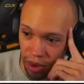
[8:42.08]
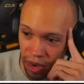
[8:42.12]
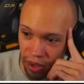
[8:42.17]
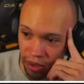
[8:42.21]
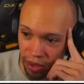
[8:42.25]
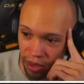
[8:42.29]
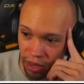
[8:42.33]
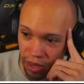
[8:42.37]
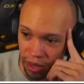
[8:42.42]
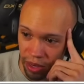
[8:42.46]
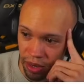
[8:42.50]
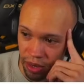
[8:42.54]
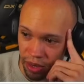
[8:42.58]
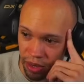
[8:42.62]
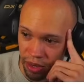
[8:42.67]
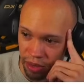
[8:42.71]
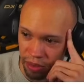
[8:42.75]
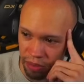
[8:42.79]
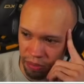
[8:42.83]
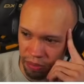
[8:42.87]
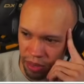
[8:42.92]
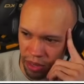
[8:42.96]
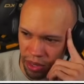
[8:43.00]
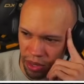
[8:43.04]
here,
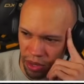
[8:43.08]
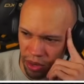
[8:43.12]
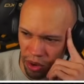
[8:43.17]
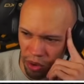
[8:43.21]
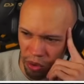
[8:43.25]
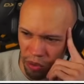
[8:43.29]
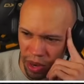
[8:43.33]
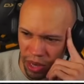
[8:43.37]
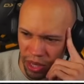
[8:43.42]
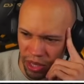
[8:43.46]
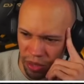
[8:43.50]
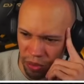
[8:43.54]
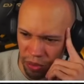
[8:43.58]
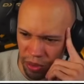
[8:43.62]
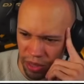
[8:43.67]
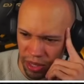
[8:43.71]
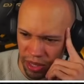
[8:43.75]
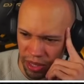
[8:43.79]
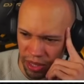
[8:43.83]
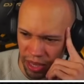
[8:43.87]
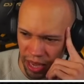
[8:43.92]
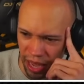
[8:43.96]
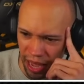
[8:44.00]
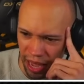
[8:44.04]
but no way to
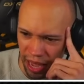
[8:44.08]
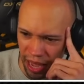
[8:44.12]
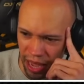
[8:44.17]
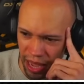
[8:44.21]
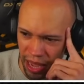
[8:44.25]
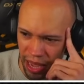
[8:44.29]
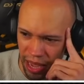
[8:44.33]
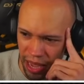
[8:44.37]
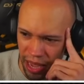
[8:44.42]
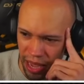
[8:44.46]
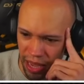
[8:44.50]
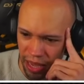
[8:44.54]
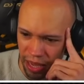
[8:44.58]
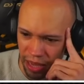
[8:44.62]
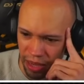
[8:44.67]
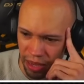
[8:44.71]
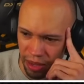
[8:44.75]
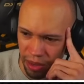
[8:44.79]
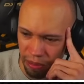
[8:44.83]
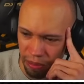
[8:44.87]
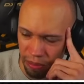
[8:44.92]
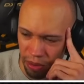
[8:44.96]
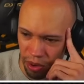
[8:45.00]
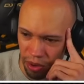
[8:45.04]
attack?
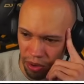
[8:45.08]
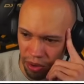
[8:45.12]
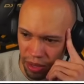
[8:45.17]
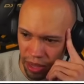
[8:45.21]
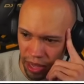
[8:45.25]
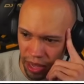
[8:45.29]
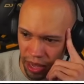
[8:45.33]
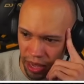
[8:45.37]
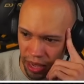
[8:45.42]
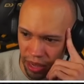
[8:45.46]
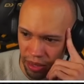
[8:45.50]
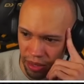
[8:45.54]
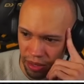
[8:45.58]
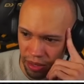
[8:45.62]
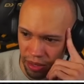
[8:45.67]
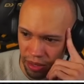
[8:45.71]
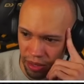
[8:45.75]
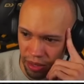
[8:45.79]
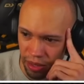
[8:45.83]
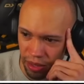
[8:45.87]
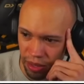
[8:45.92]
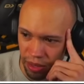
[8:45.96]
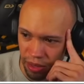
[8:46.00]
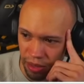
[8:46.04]
Burn that.
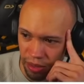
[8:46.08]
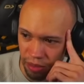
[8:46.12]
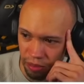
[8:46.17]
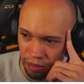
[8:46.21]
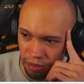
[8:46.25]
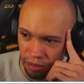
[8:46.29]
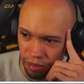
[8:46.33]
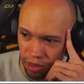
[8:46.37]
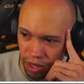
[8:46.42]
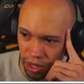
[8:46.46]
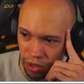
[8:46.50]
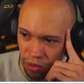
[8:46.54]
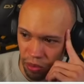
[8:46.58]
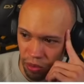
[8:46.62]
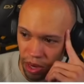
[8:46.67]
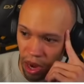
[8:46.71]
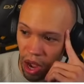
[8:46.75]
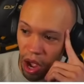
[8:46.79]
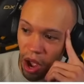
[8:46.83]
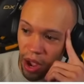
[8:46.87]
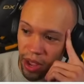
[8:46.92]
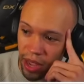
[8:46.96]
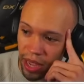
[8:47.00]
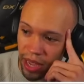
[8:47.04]
+1.
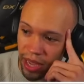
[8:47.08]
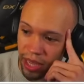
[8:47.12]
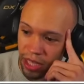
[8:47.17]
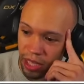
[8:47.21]
Oh yeah, he gets the